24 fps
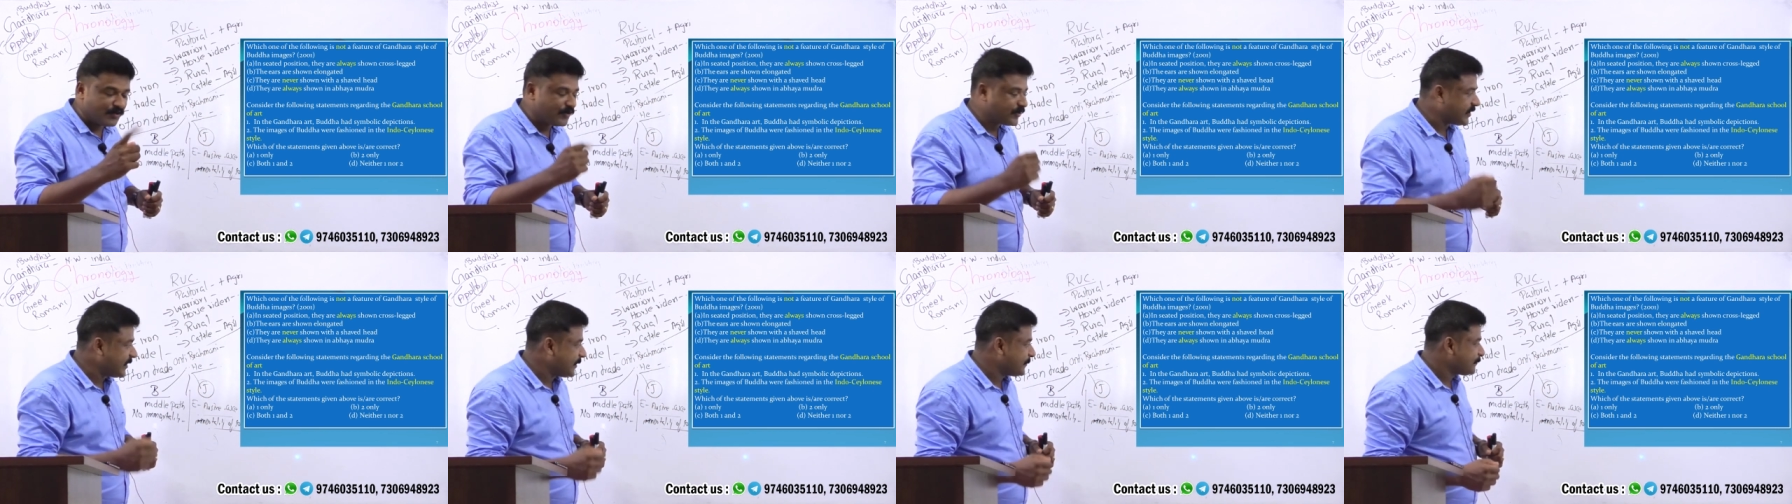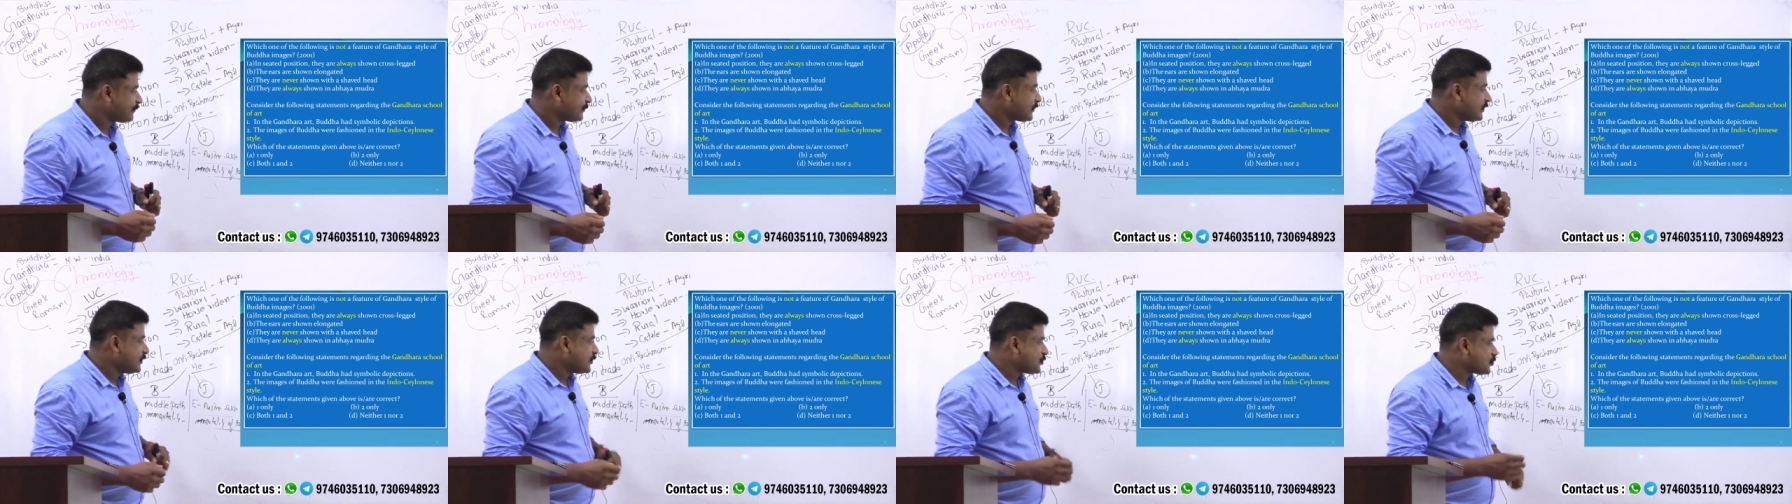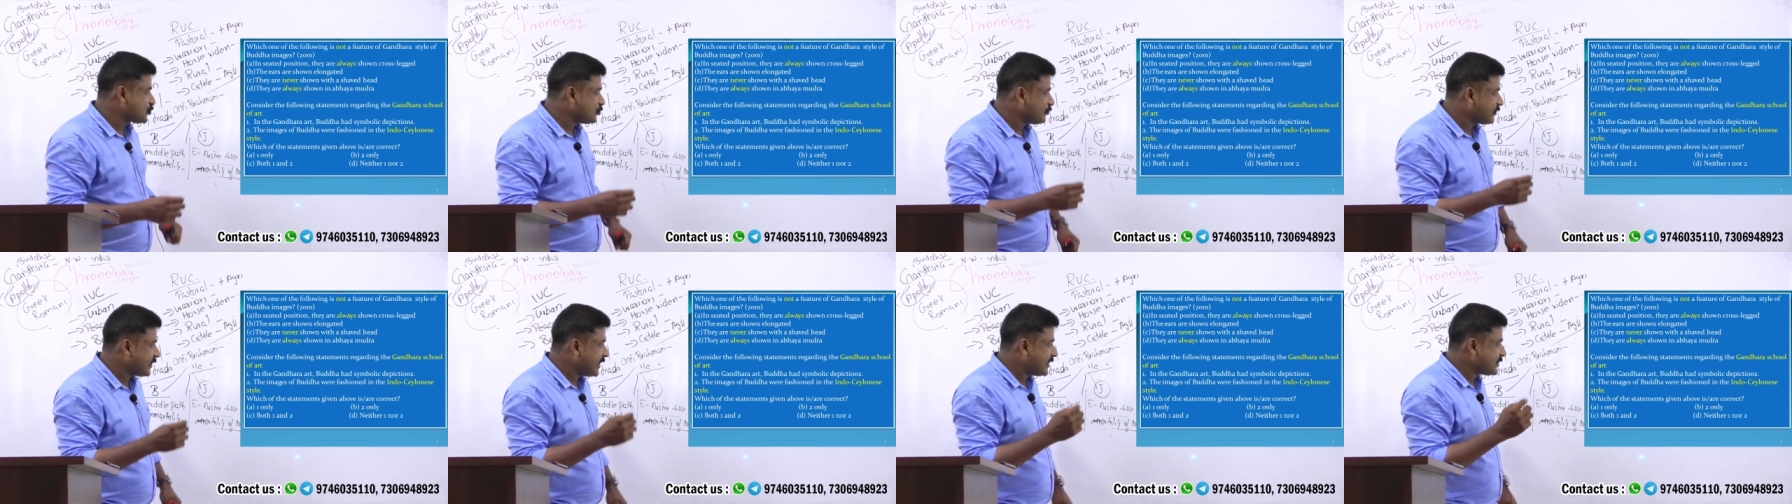okay
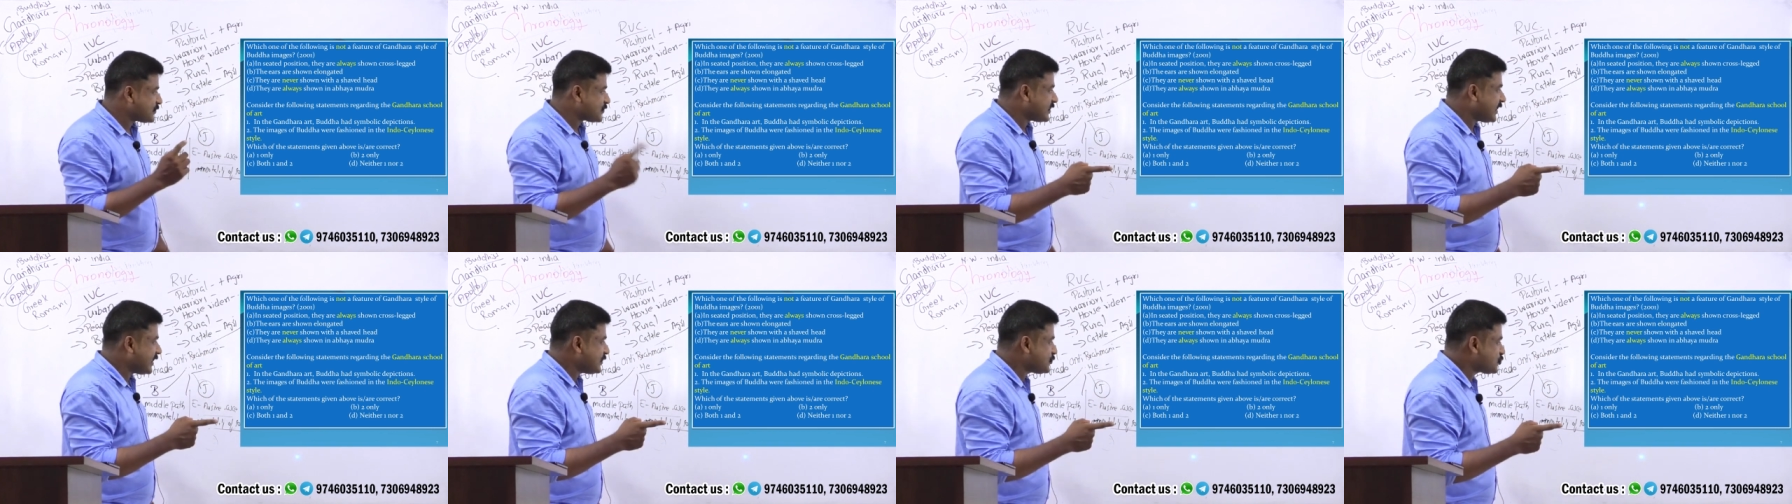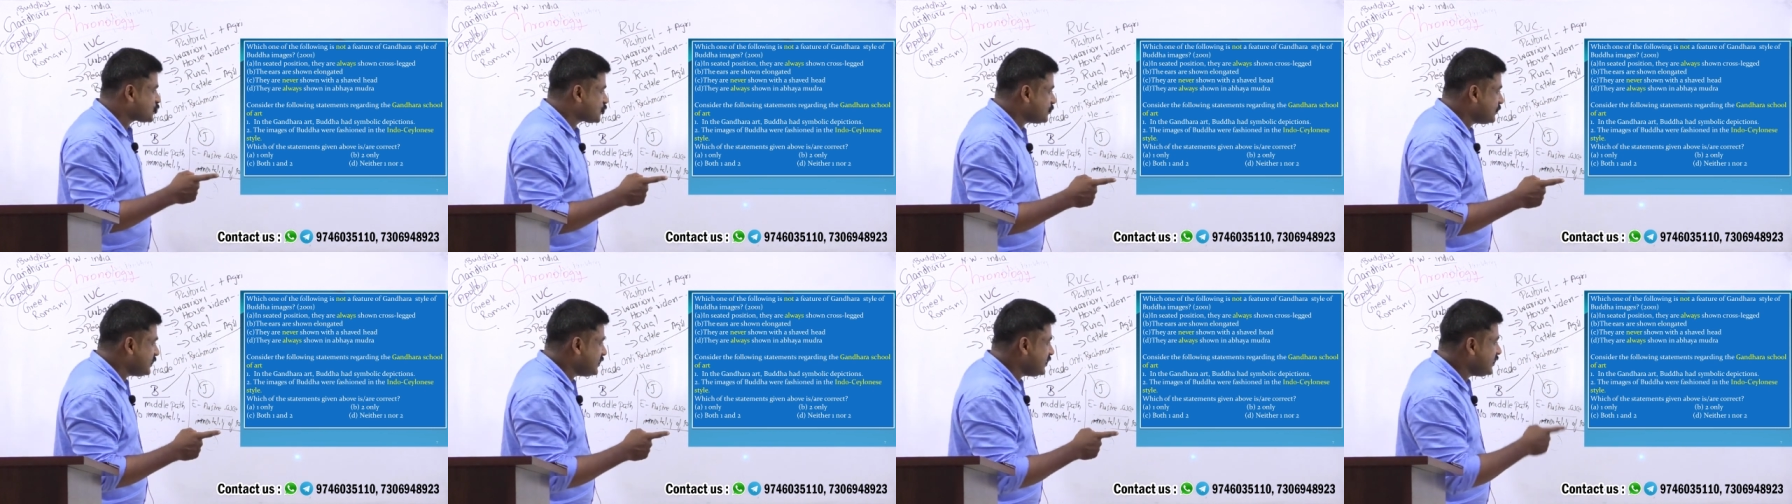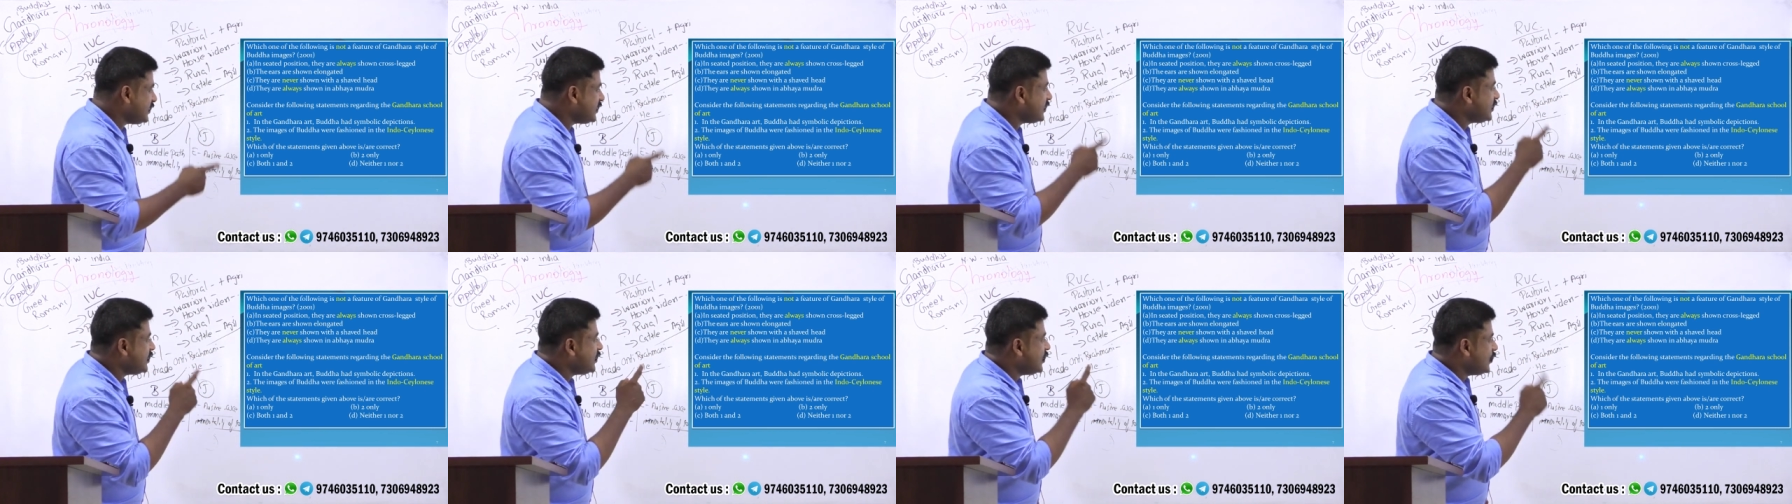so your answer has to
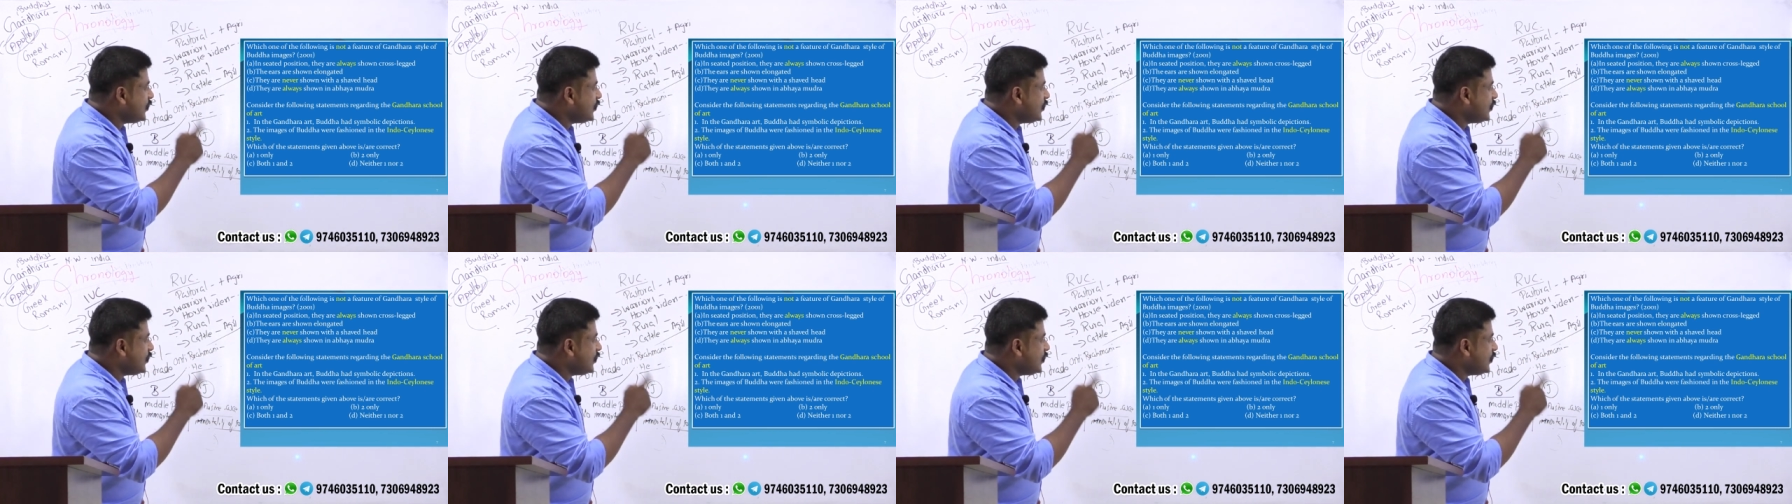be